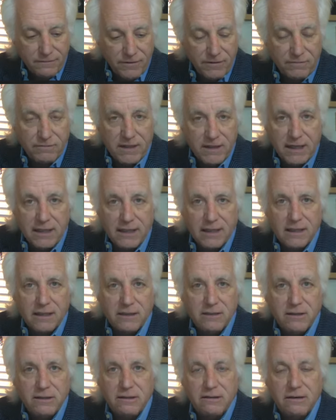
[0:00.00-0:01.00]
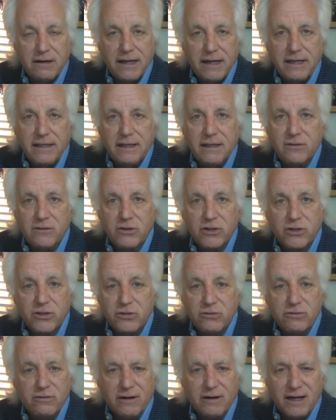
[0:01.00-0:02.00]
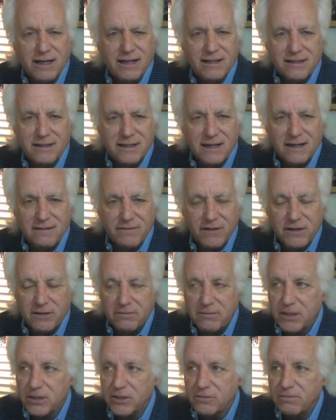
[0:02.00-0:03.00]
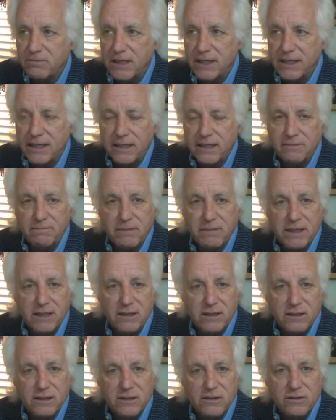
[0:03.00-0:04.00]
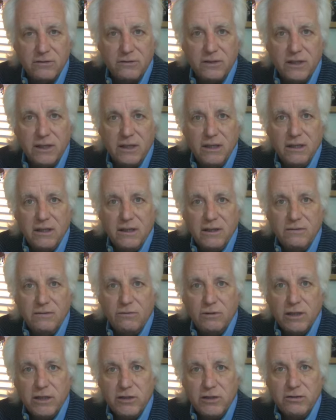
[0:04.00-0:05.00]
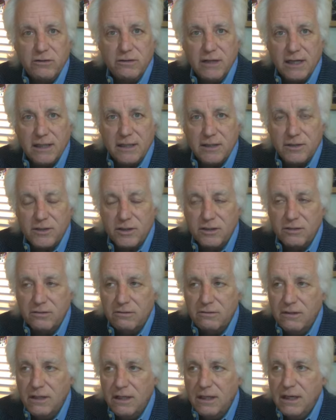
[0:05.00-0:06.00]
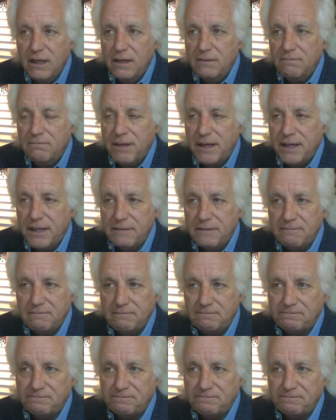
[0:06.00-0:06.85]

1500 or eight or two grand. It's not very much money compared to what you guys do, but